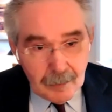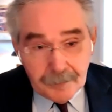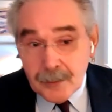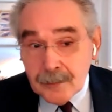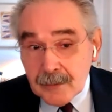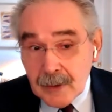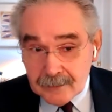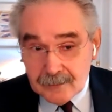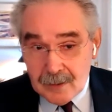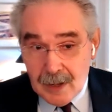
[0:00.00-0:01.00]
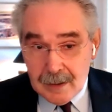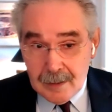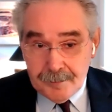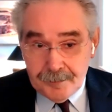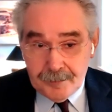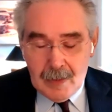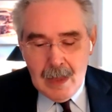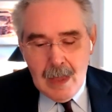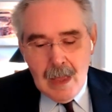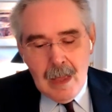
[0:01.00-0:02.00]
refused to extradite him.
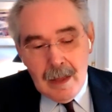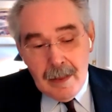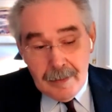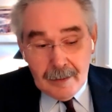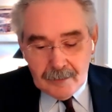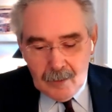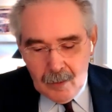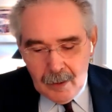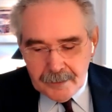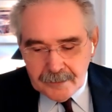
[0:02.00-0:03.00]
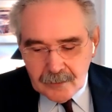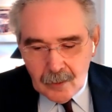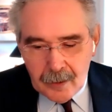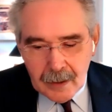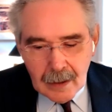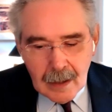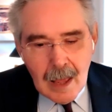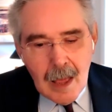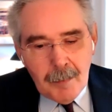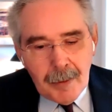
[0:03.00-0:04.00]
That's a whole other story.
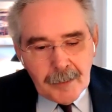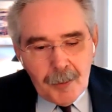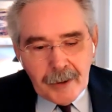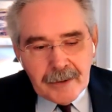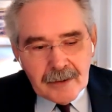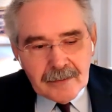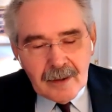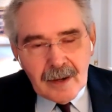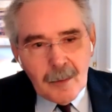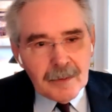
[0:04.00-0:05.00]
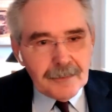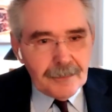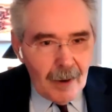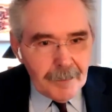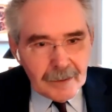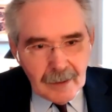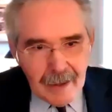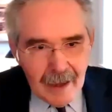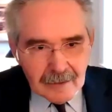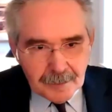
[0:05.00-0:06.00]
But the point is that it was from the
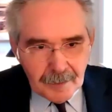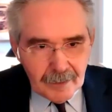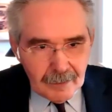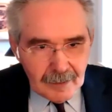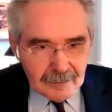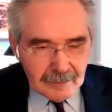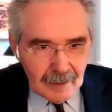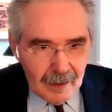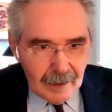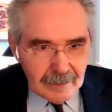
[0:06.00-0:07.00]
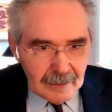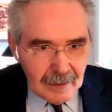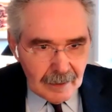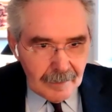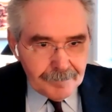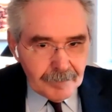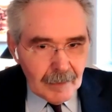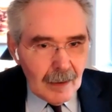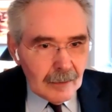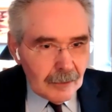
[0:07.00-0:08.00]
diaspora that this idea
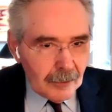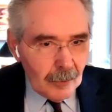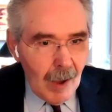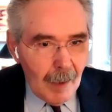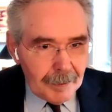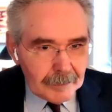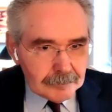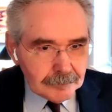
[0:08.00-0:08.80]
grew up.